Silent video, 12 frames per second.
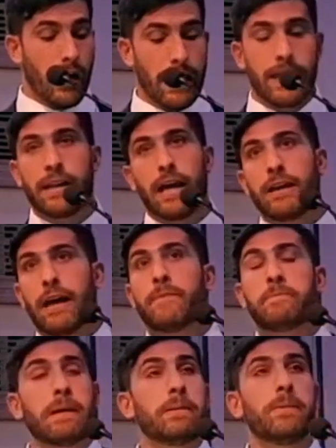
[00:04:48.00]
Uh, and,
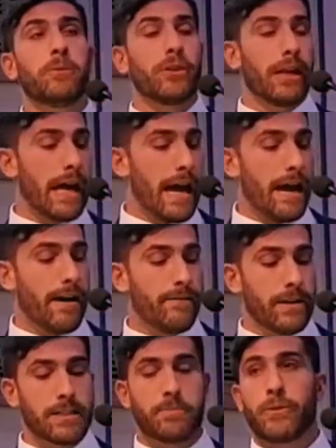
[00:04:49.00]
and, uh, people that
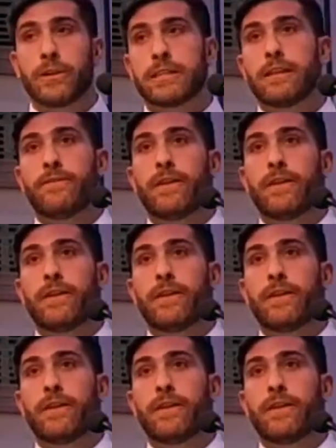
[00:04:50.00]
have experience